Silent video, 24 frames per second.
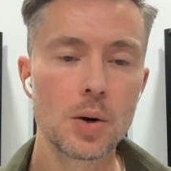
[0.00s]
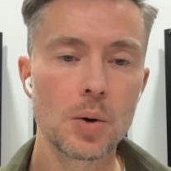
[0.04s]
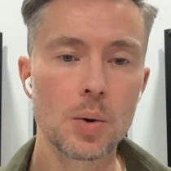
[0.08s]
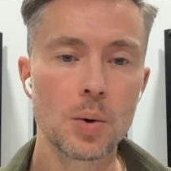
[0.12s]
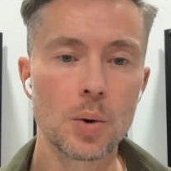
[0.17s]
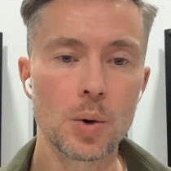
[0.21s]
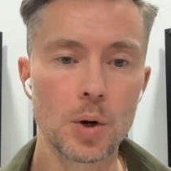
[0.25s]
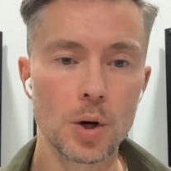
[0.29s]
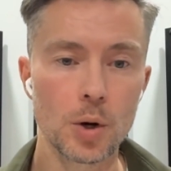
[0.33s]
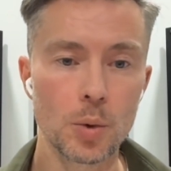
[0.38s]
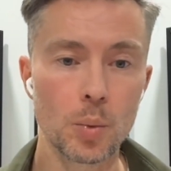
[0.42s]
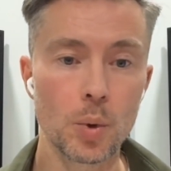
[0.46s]

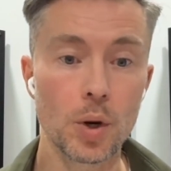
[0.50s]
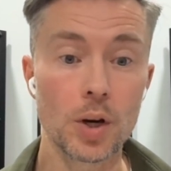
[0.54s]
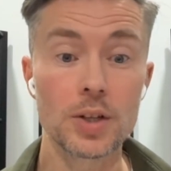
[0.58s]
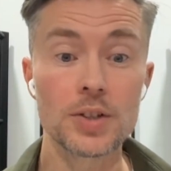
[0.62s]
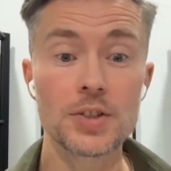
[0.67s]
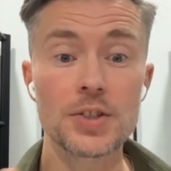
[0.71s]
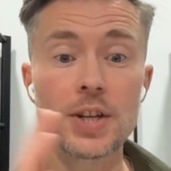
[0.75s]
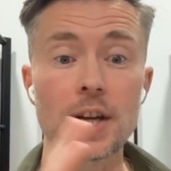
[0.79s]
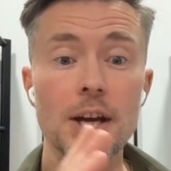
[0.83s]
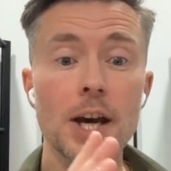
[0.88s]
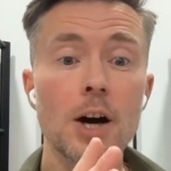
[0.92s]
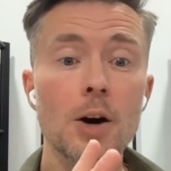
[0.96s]
or where
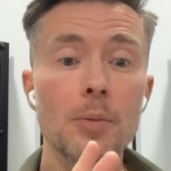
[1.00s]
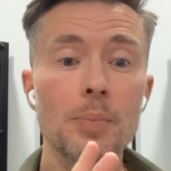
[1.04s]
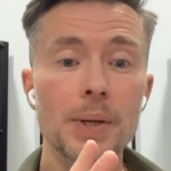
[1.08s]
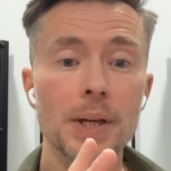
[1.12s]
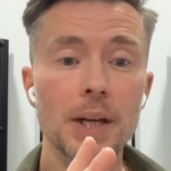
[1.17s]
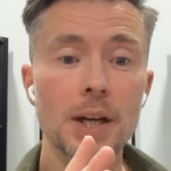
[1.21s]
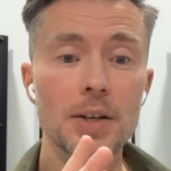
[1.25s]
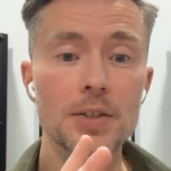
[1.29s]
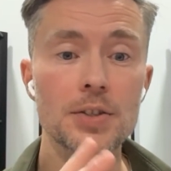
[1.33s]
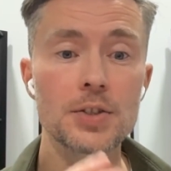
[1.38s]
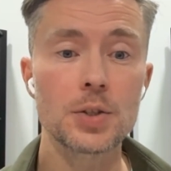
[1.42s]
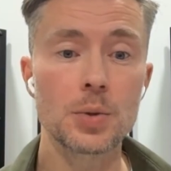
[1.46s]
is it helping
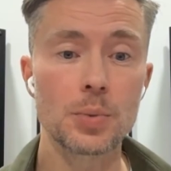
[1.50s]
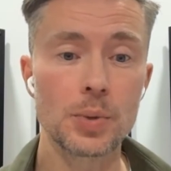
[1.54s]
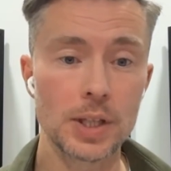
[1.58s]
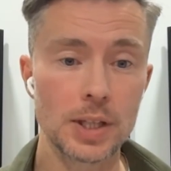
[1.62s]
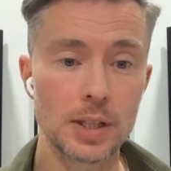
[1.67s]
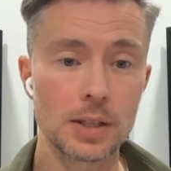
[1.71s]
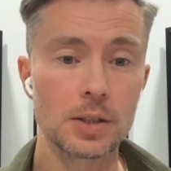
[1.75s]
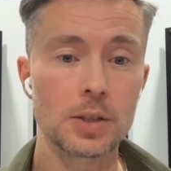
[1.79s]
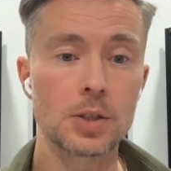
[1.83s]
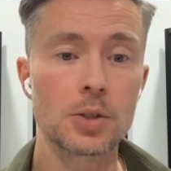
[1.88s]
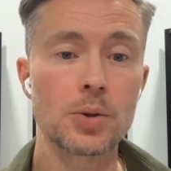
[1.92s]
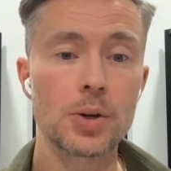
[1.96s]
us so we
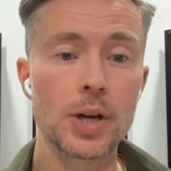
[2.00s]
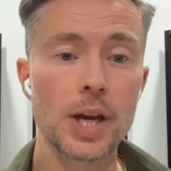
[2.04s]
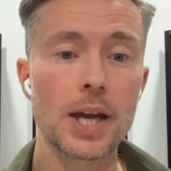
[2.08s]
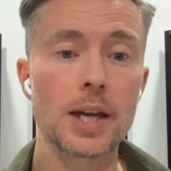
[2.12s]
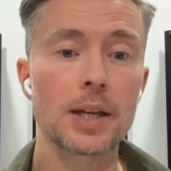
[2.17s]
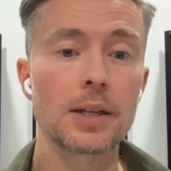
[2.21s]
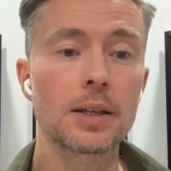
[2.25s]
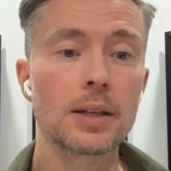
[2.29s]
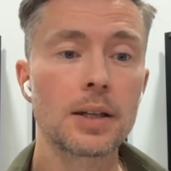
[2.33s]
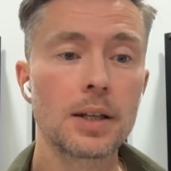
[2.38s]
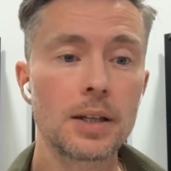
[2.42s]
can create